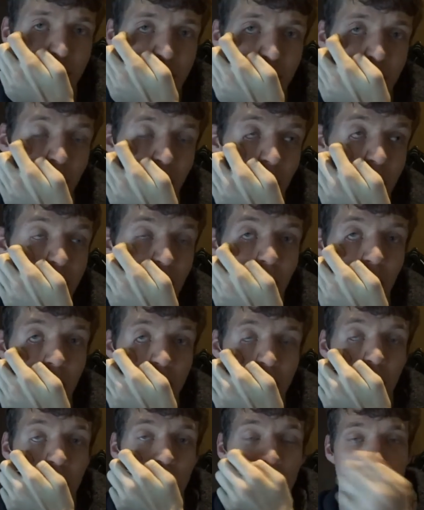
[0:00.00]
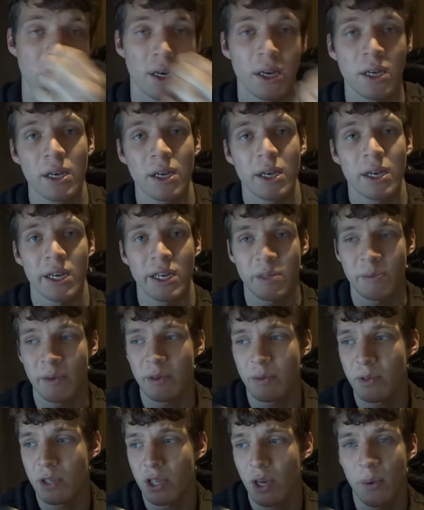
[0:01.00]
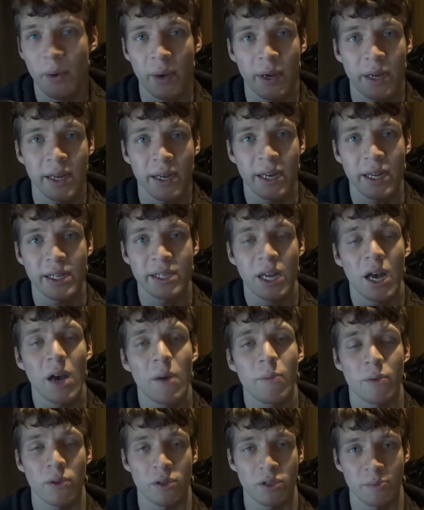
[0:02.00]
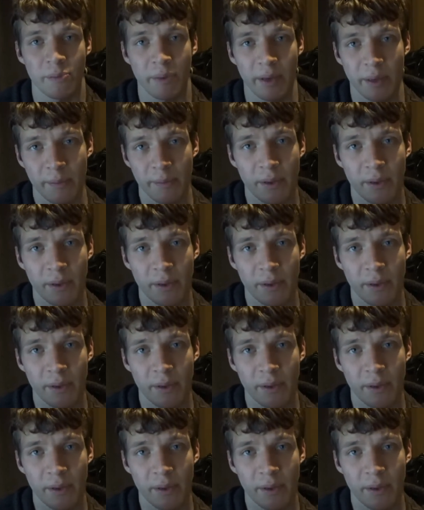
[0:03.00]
he's a lot older. He's meant to be showing an example to people.